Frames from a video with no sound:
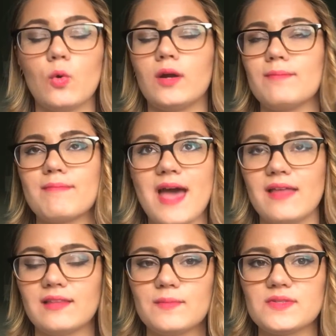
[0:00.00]
or a
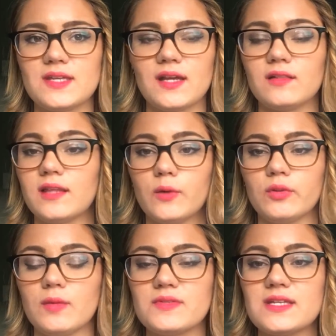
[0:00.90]
matte lipstick, a liquid
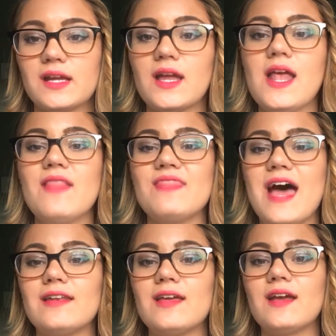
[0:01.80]
lipstick
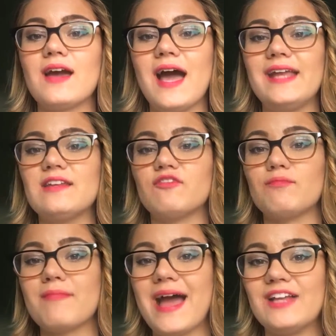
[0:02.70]
that kind of
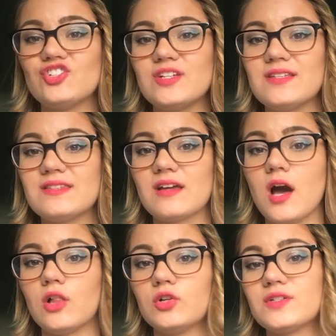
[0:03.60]
matches the
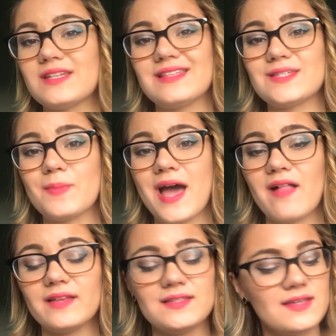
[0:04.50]
colors in this
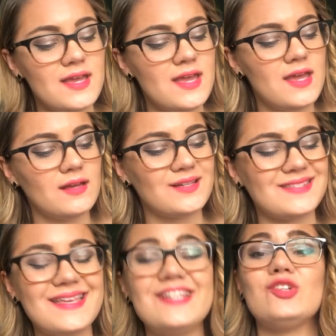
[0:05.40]
palette, because
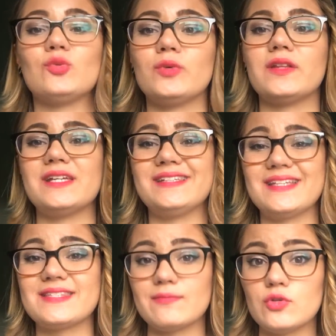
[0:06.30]
then you could really
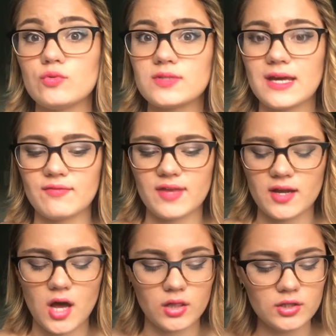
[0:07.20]
get some use out of that
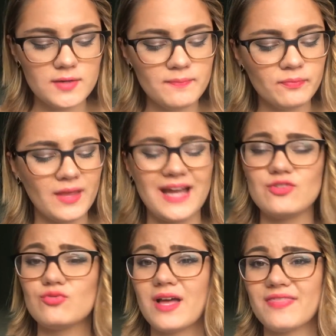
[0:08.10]
color. I
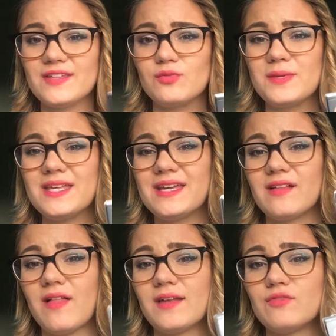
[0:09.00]
do not think you'll be getting a
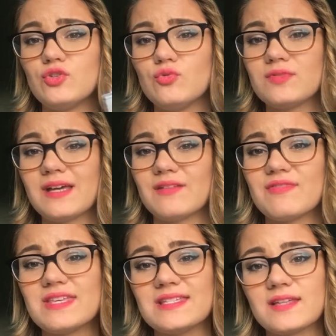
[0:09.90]
lot of use out of
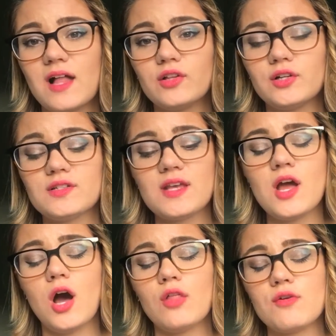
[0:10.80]
these colors,
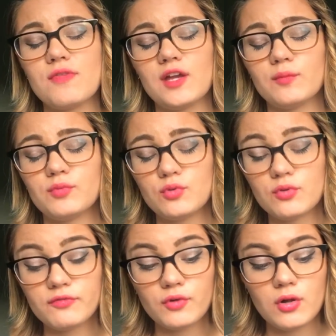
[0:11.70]
although they are
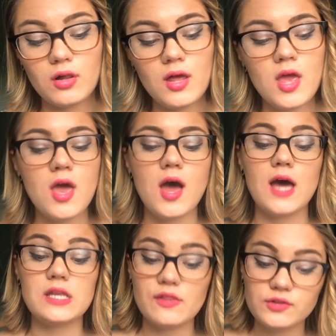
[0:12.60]
beautiful.
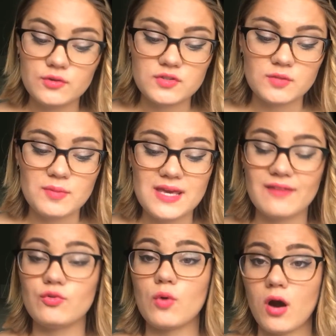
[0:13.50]
Another use could be
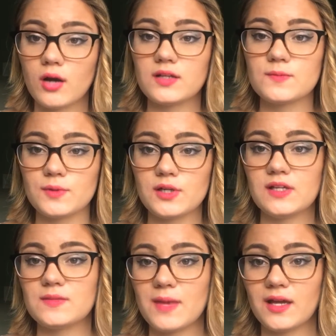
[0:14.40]
if you are an
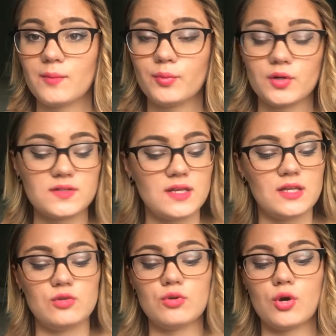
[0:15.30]
experienced makeup person
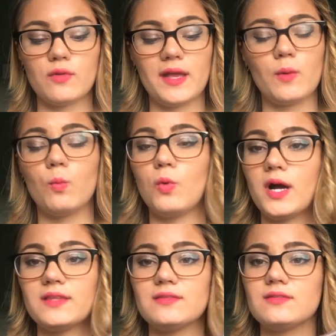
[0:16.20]
and you know like
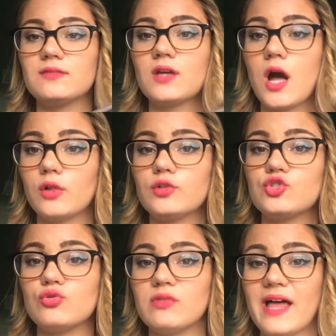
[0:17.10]
what colors
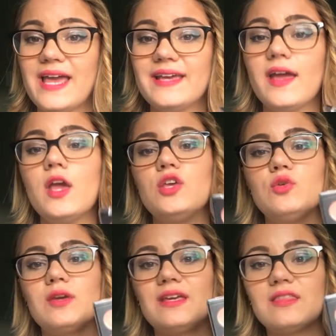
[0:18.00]
you like, you
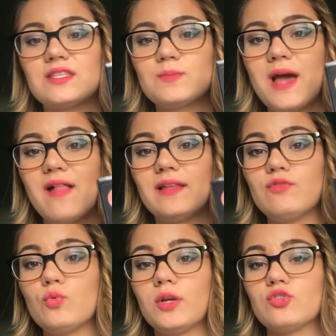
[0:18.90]
can get this palette if
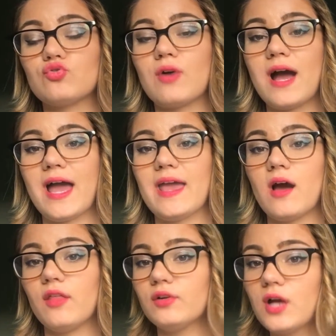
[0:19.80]
you want to try
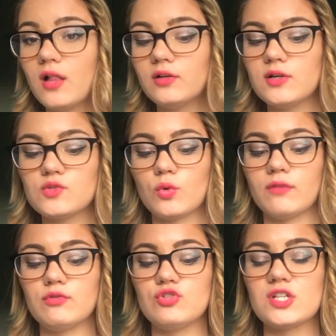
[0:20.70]
other colors, or if
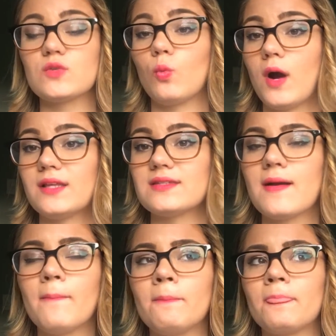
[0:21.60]
you just want
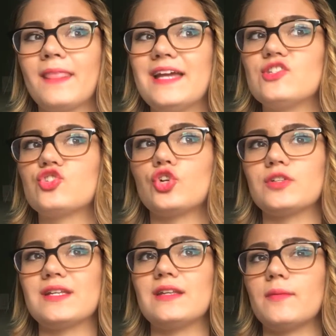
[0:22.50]
a
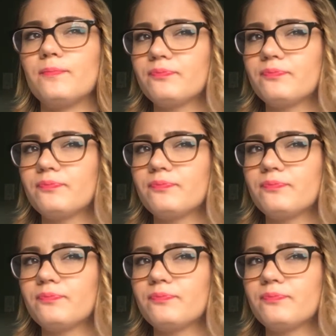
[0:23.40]
certain